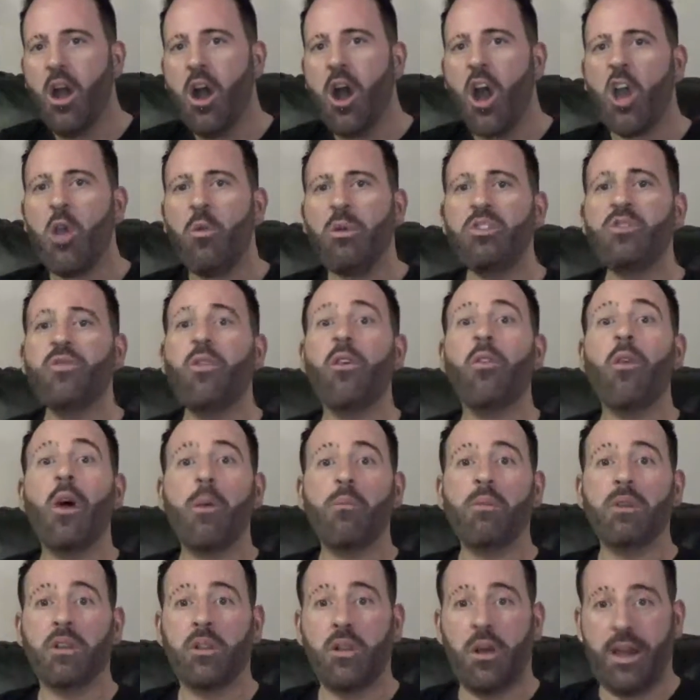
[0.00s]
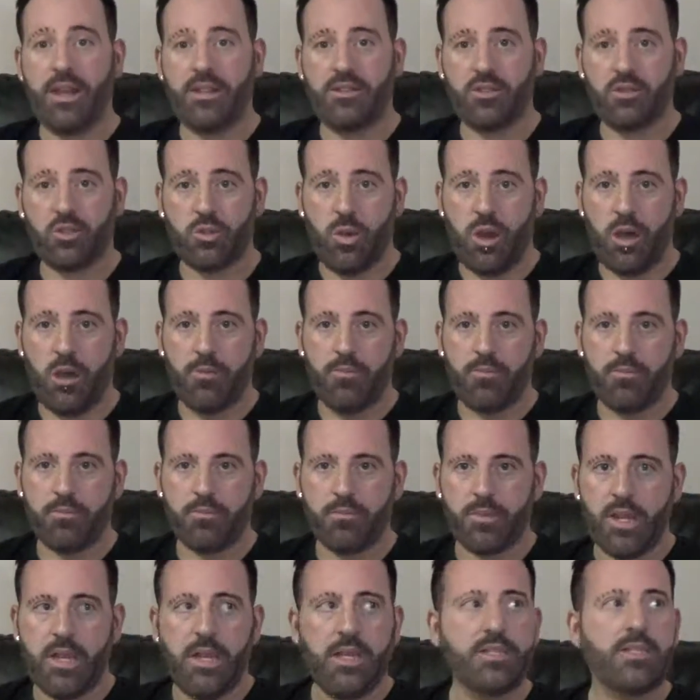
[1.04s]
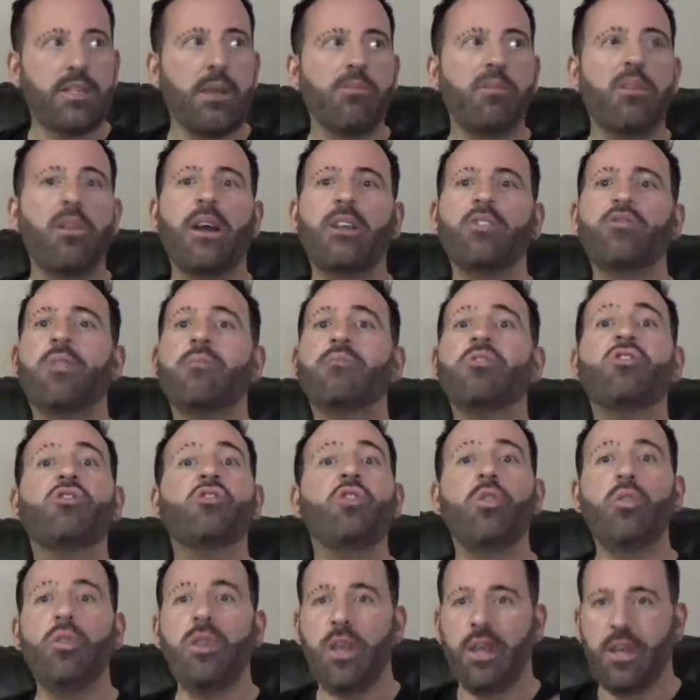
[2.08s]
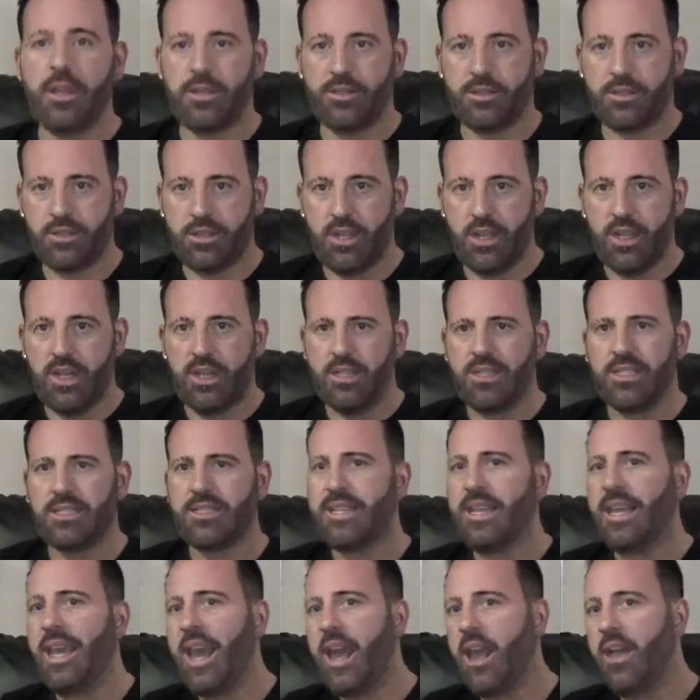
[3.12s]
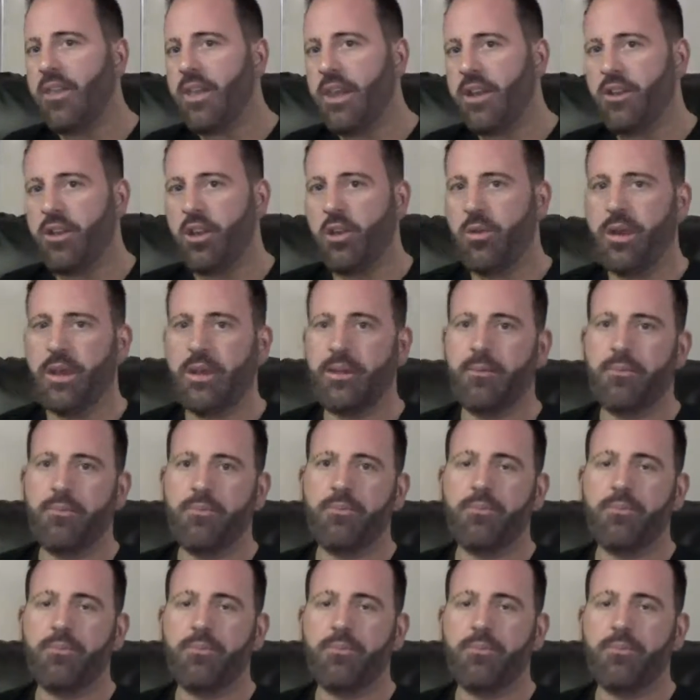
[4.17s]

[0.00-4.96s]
I always follow up with clients as well. Some clients for up to 2 years to see how they're doing.